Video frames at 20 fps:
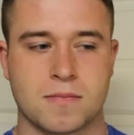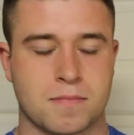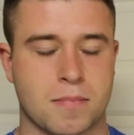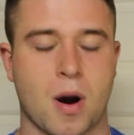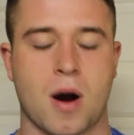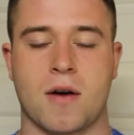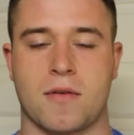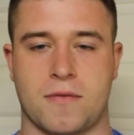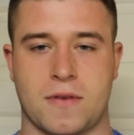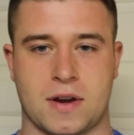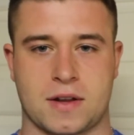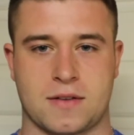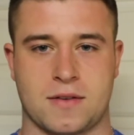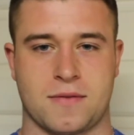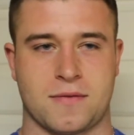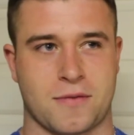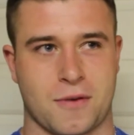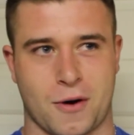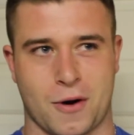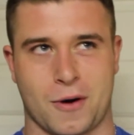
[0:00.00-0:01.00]
perfect
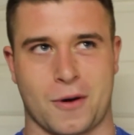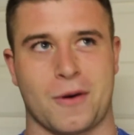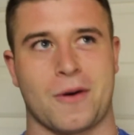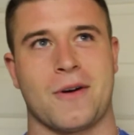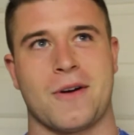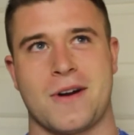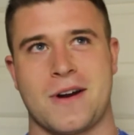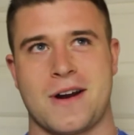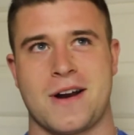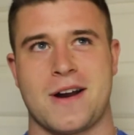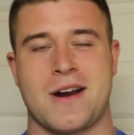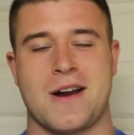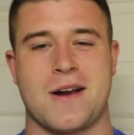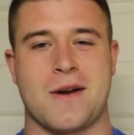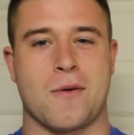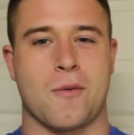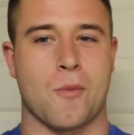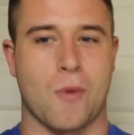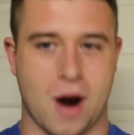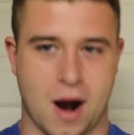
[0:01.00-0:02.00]
for
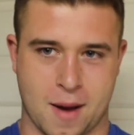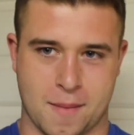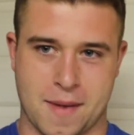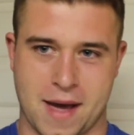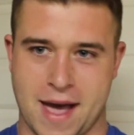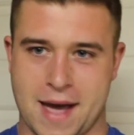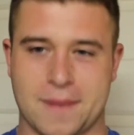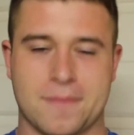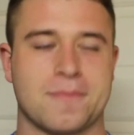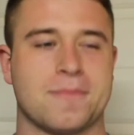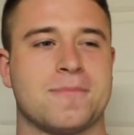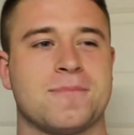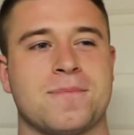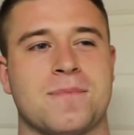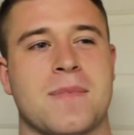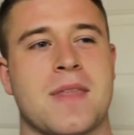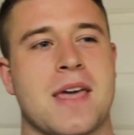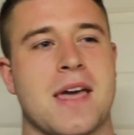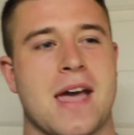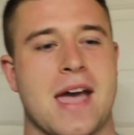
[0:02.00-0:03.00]
where I'm at.
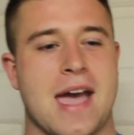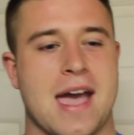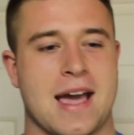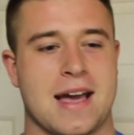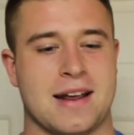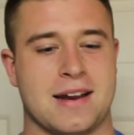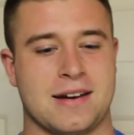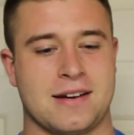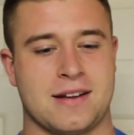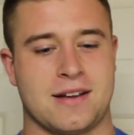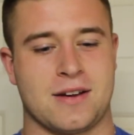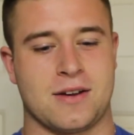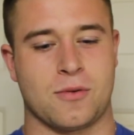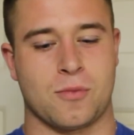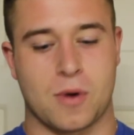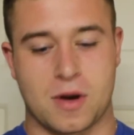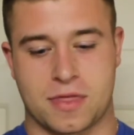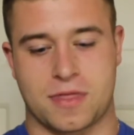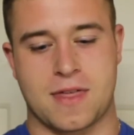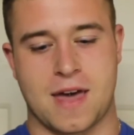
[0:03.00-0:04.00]
And
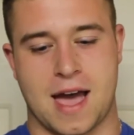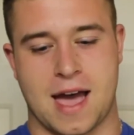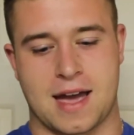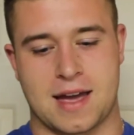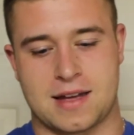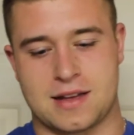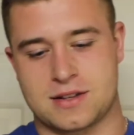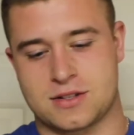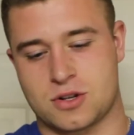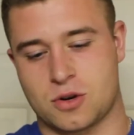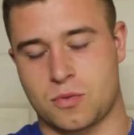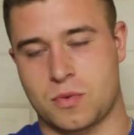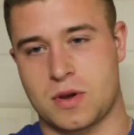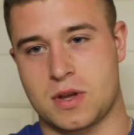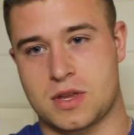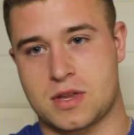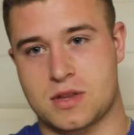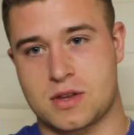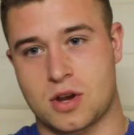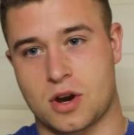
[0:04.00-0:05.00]
with that, so
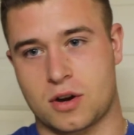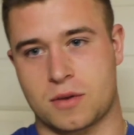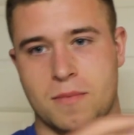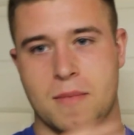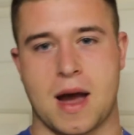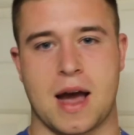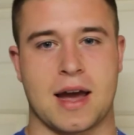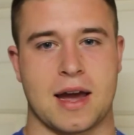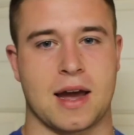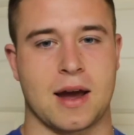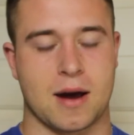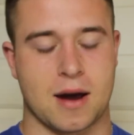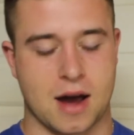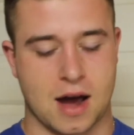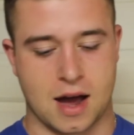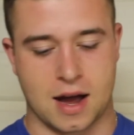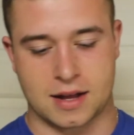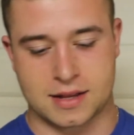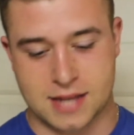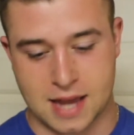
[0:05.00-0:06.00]
we took my
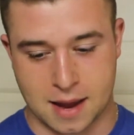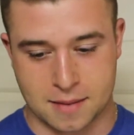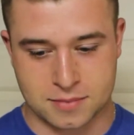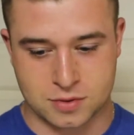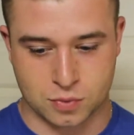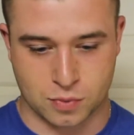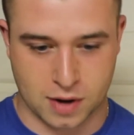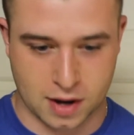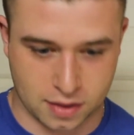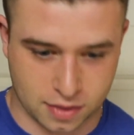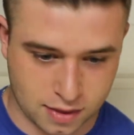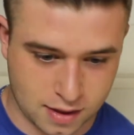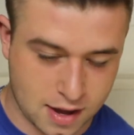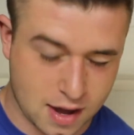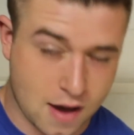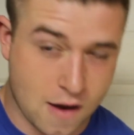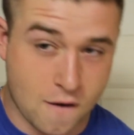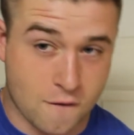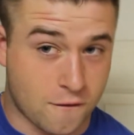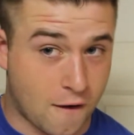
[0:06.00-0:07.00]
attempts with
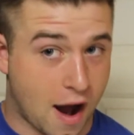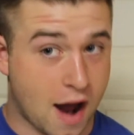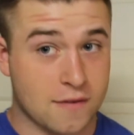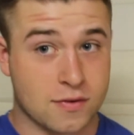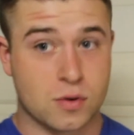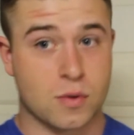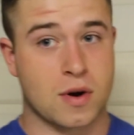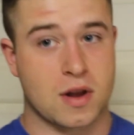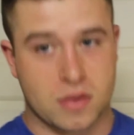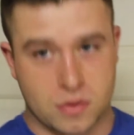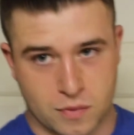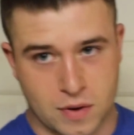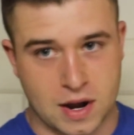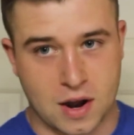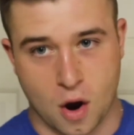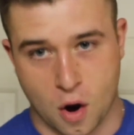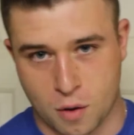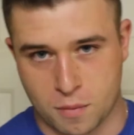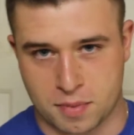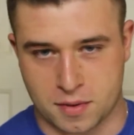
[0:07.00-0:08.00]

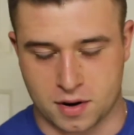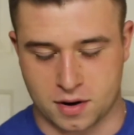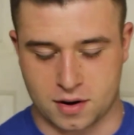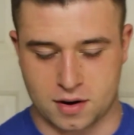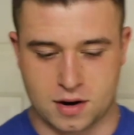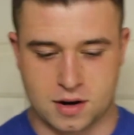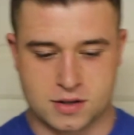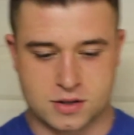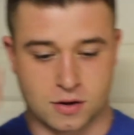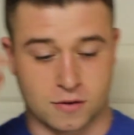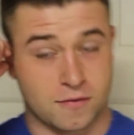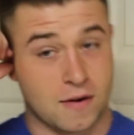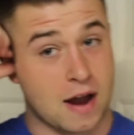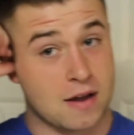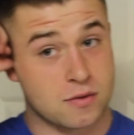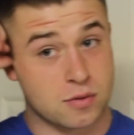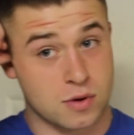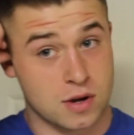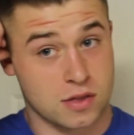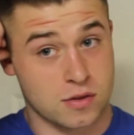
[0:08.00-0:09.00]
523 opener. So
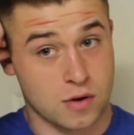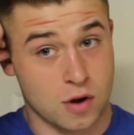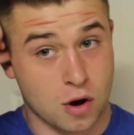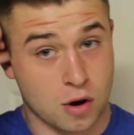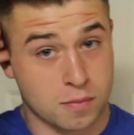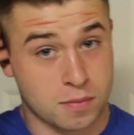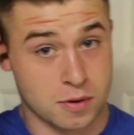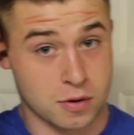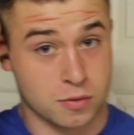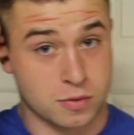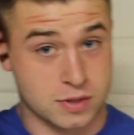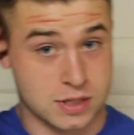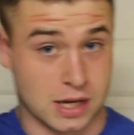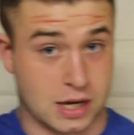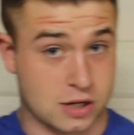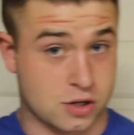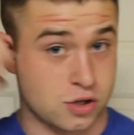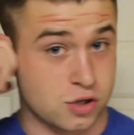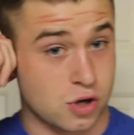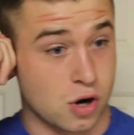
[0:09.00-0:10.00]
523 opener was
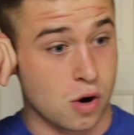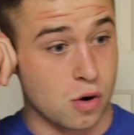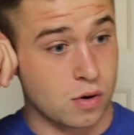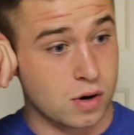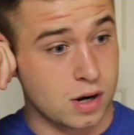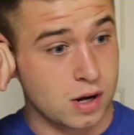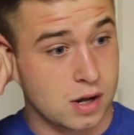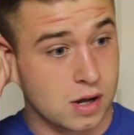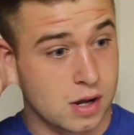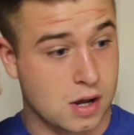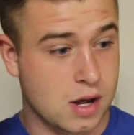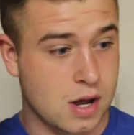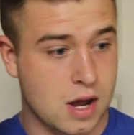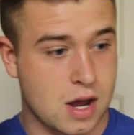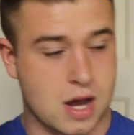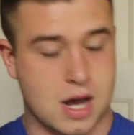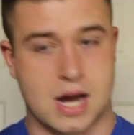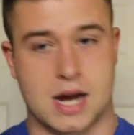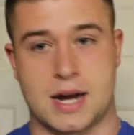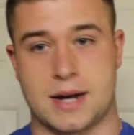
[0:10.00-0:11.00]
like a joke.
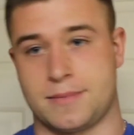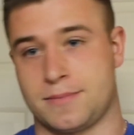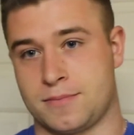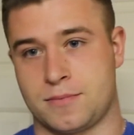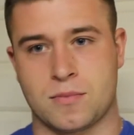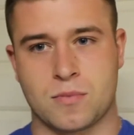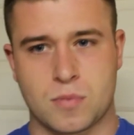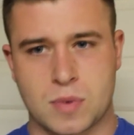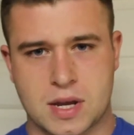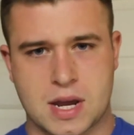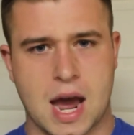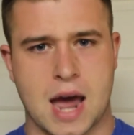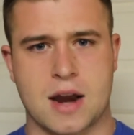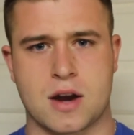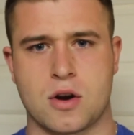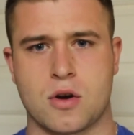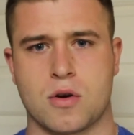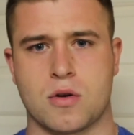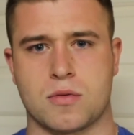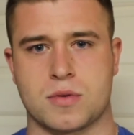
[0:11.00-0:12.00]
We kind
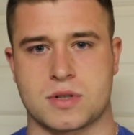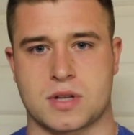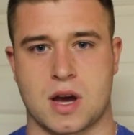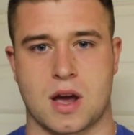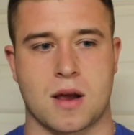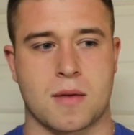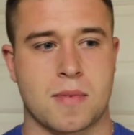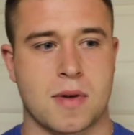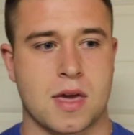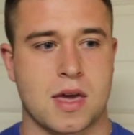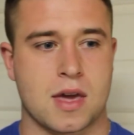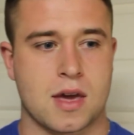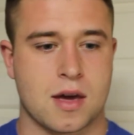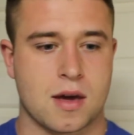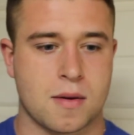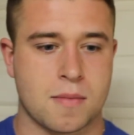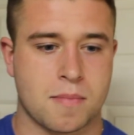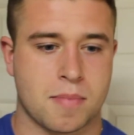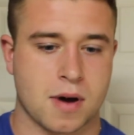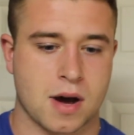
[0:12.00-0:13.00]
of knew it was gonna be,
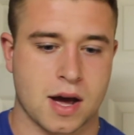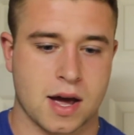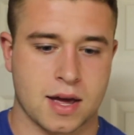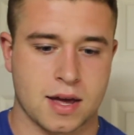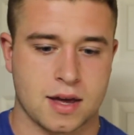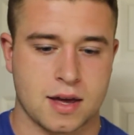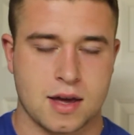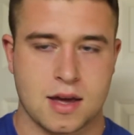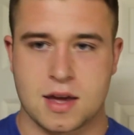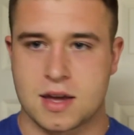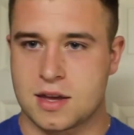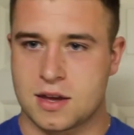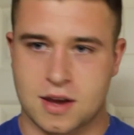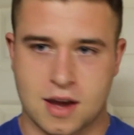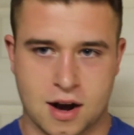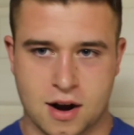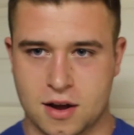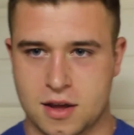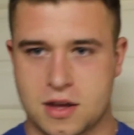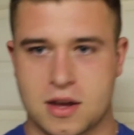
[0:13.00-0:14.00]
but you
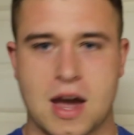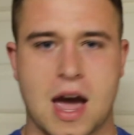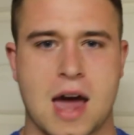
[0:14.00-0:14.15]
gotta